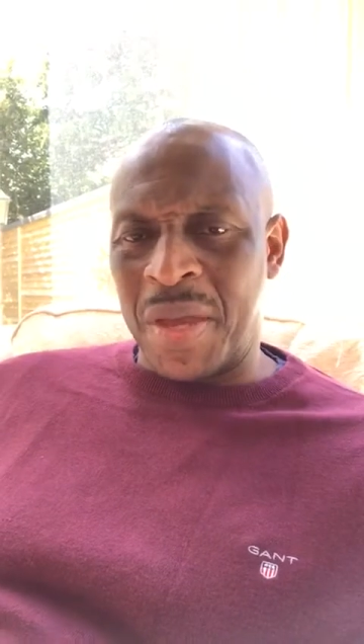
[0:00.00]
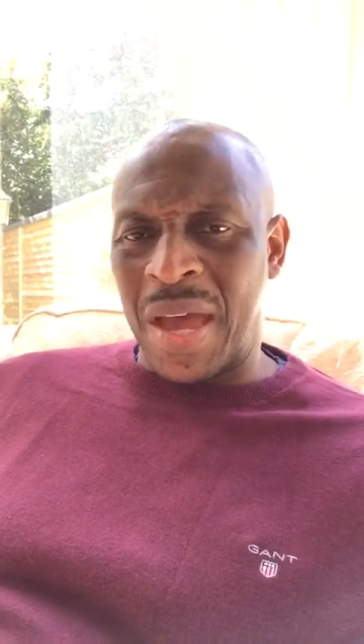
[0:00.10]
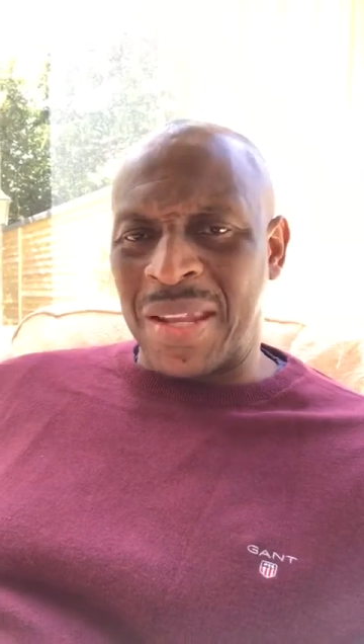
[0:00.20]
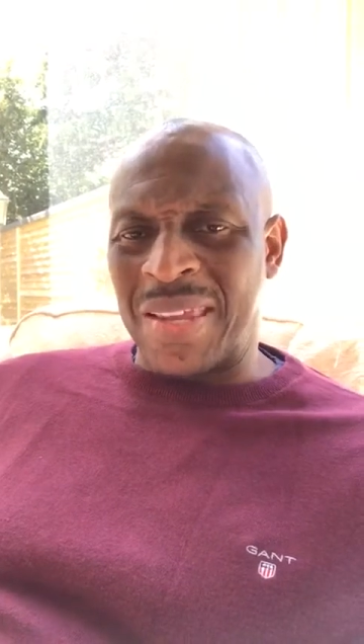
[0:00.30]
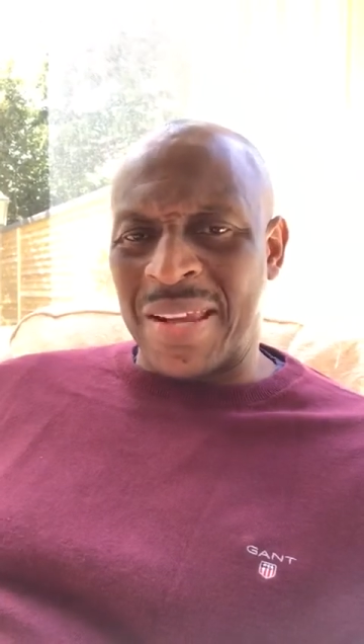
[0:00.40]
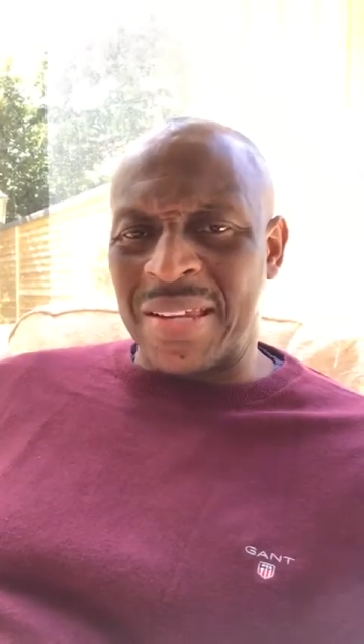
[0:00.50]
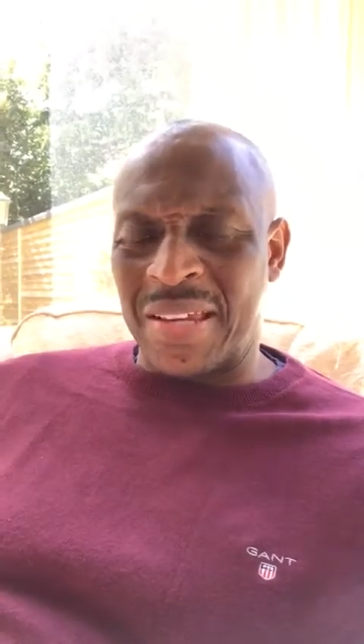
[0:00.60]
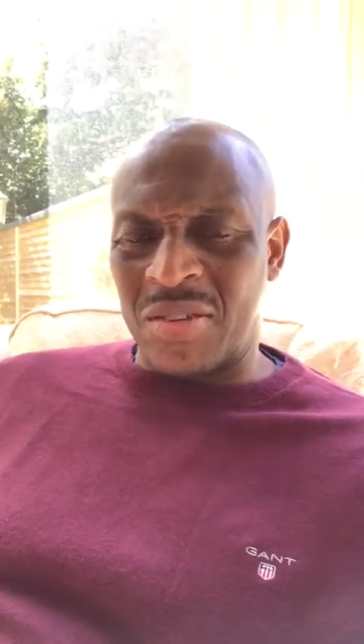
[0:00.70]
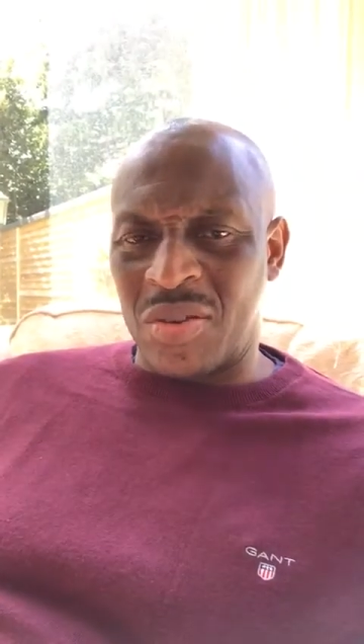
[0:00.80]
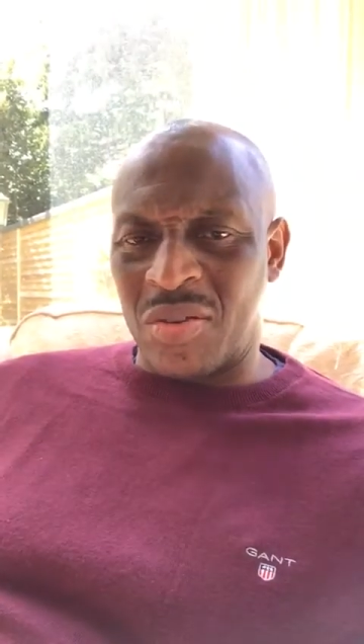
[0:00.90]
at getting
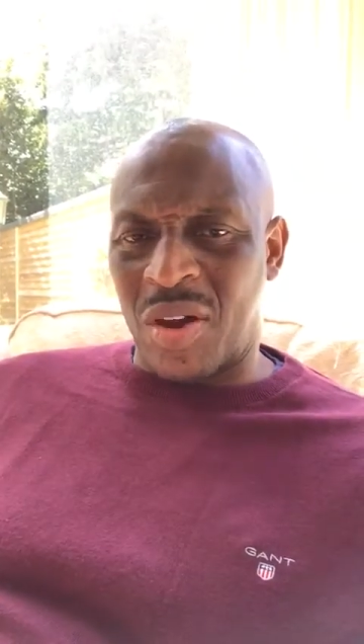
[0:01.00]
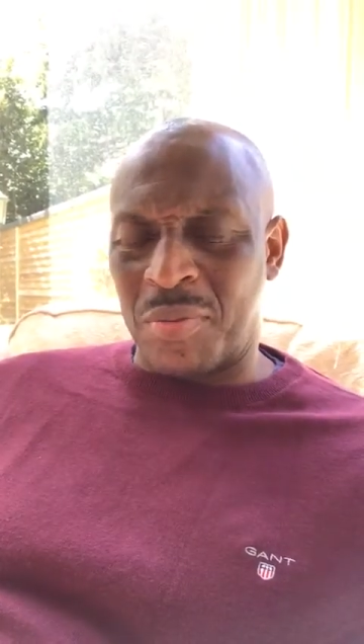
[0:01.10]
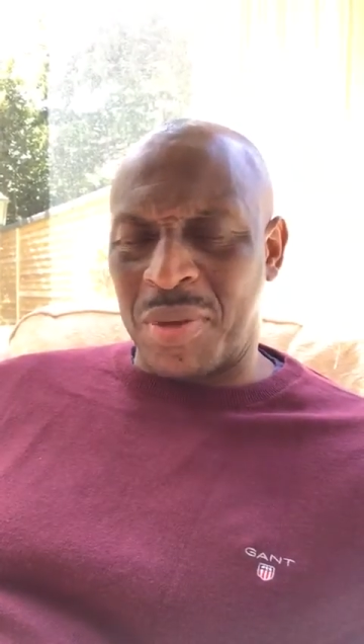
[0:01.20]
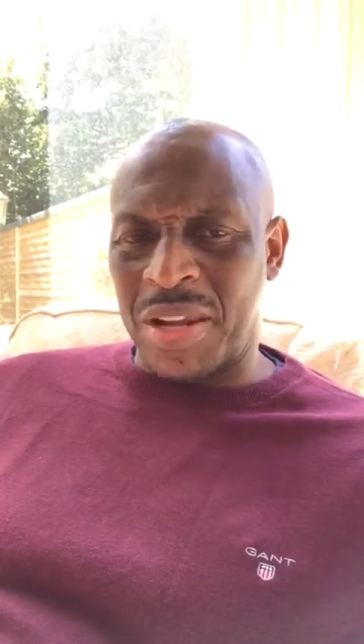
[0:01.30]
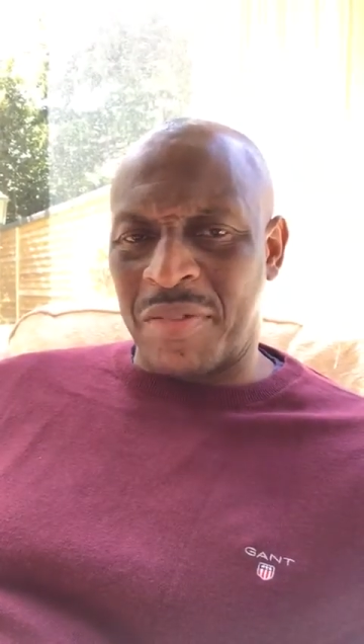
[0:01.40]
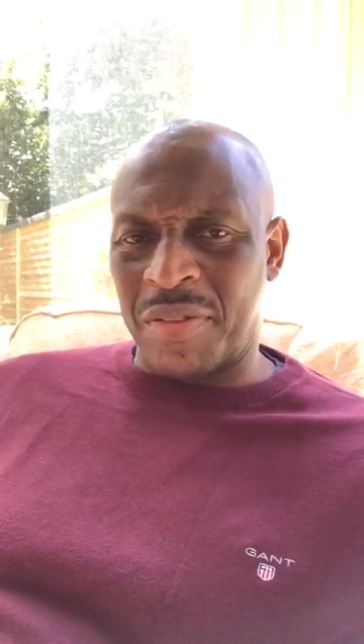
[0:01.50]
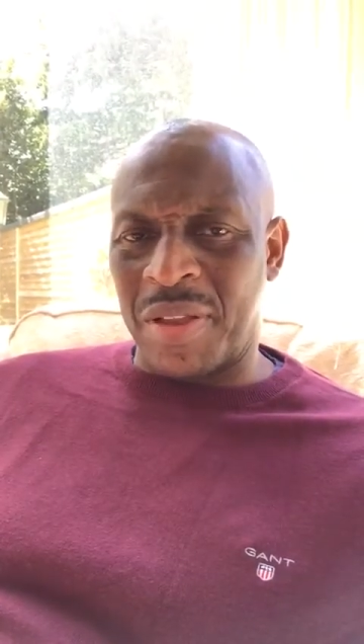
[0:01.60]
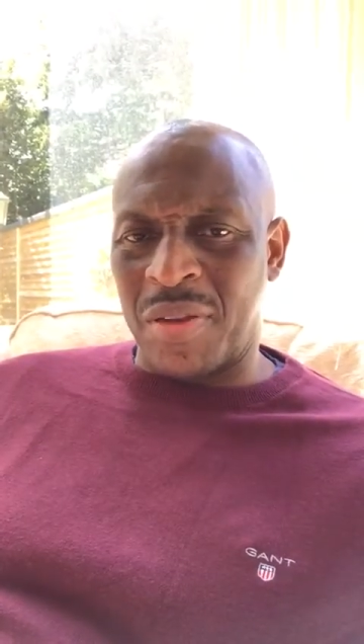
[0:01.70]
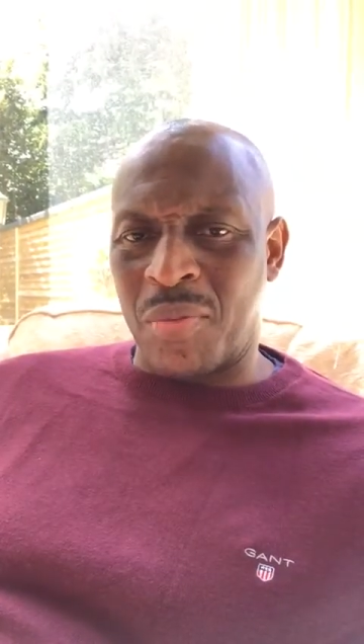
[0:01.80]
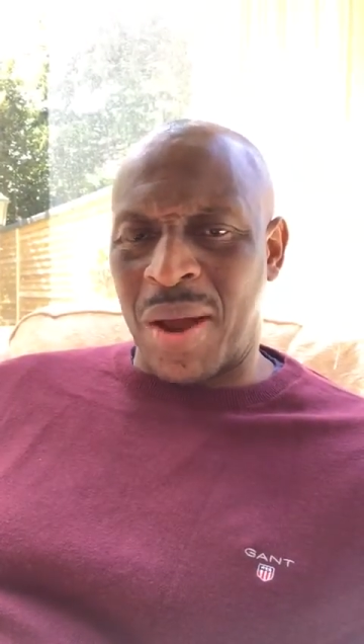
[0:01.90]
into the rugby level
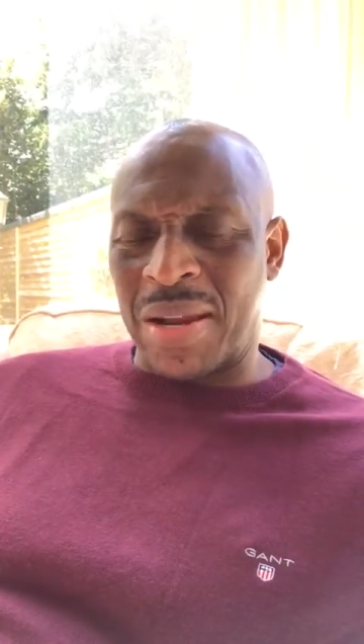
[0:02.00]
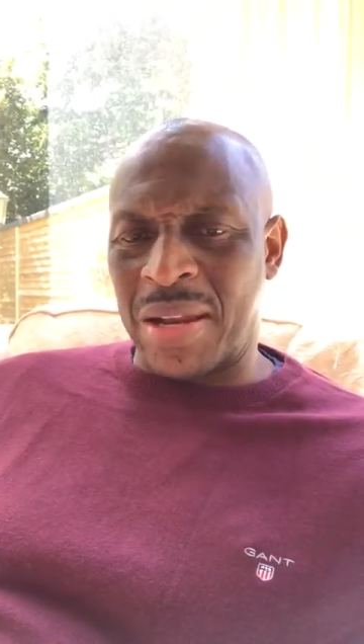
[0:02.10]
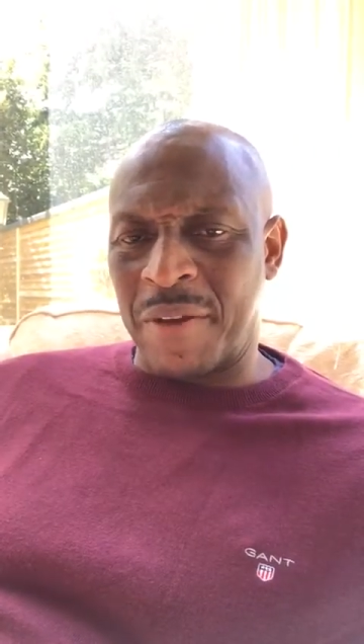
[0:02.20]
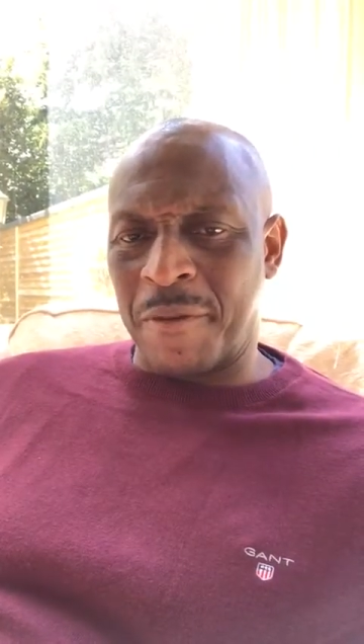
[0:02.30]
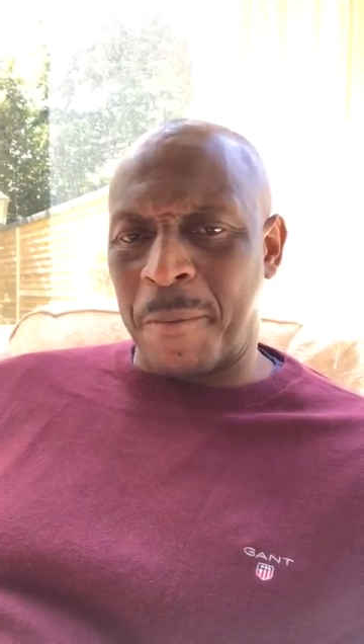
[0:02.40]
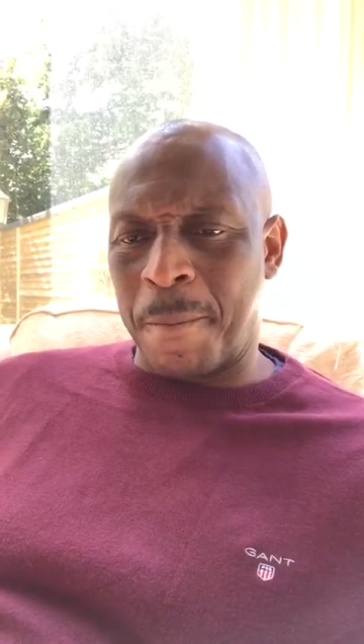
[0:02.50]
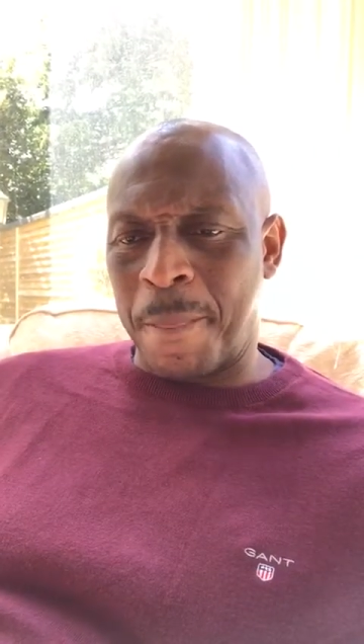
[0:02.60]
at the right level.